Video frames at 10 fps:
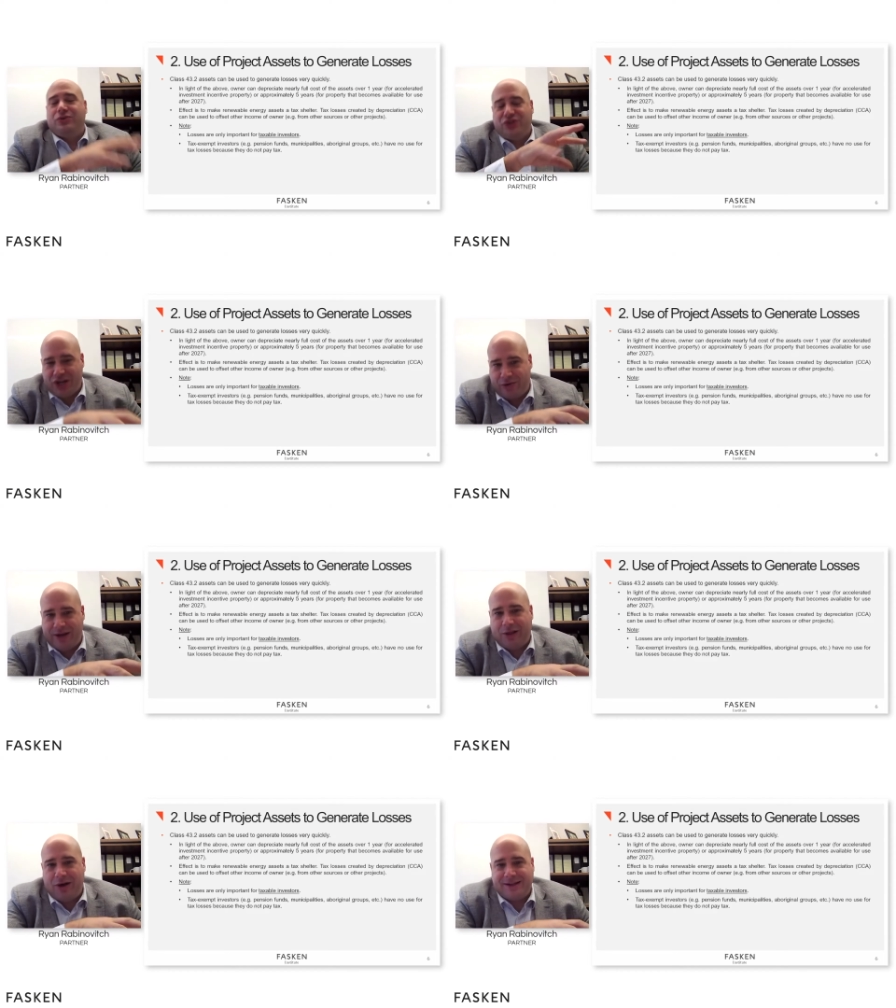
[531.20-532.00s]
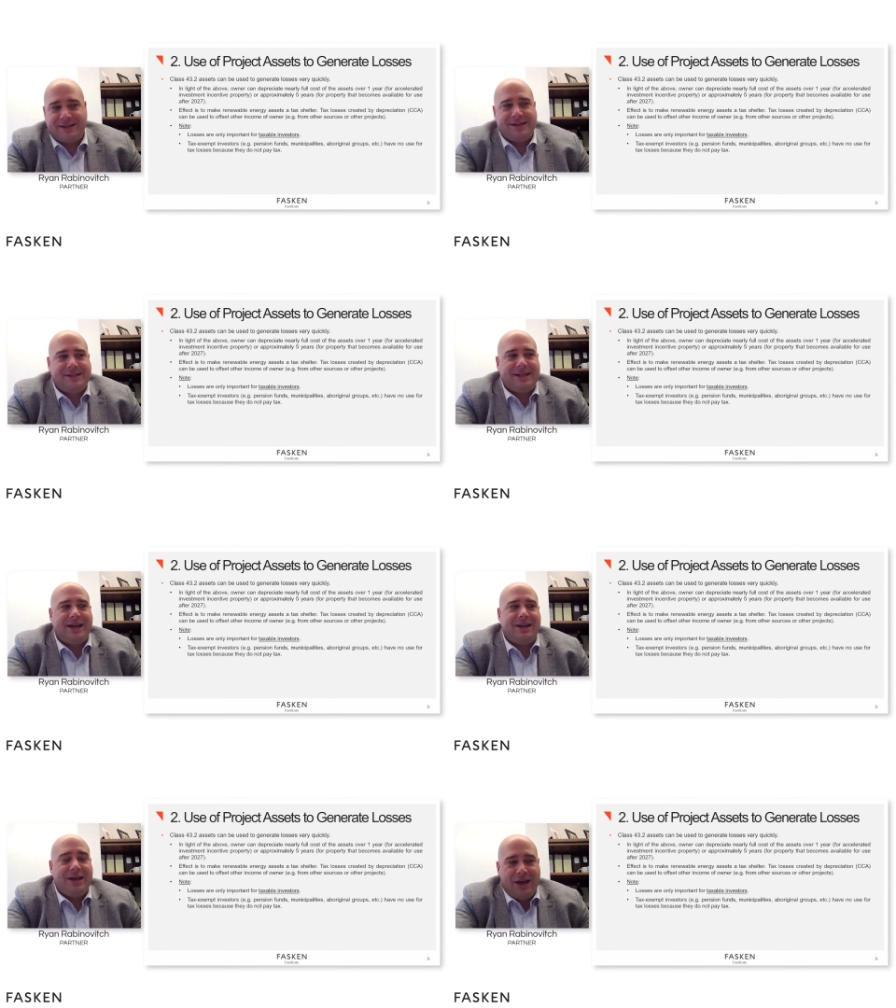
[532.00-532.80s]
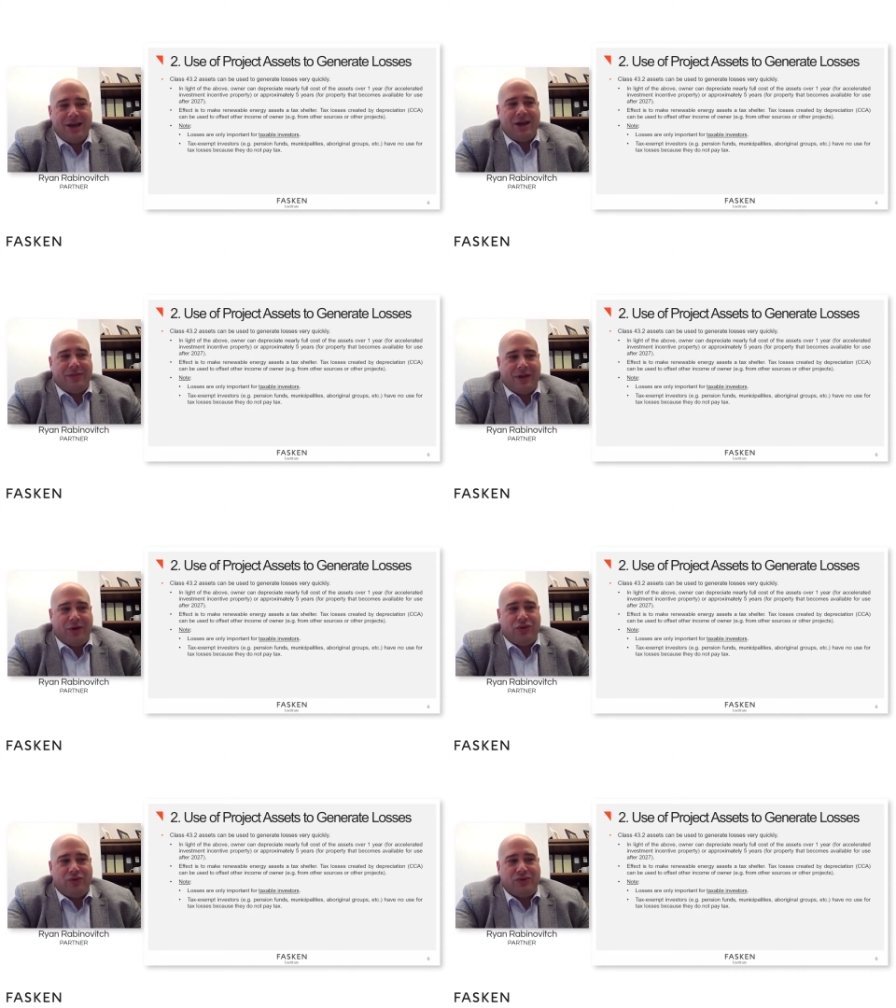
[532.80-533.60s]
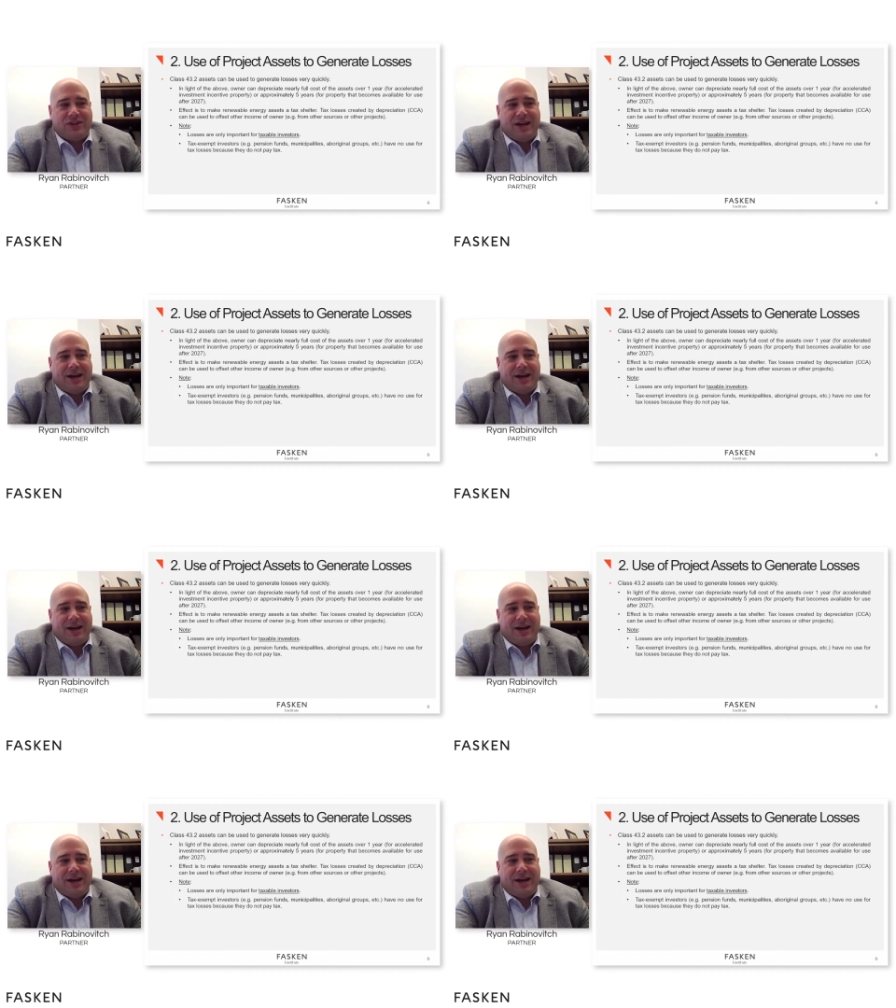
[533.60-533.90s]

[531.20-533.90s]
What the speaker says: generate losses, and then they'll use